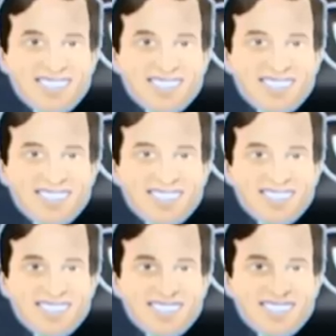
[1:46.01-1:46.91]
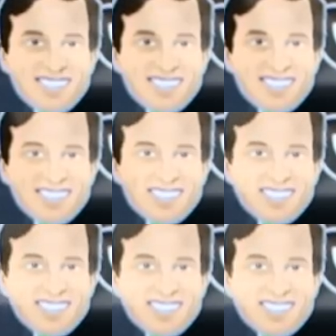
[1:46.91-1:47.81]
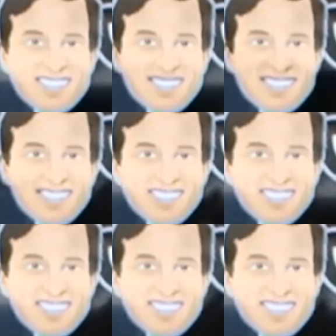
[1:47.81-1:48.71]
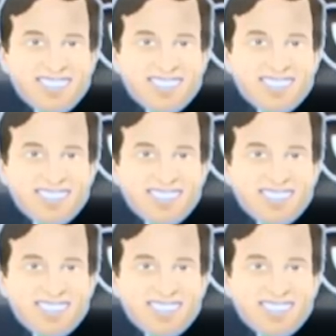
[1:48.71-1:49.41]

No words are spoken by the person on screen.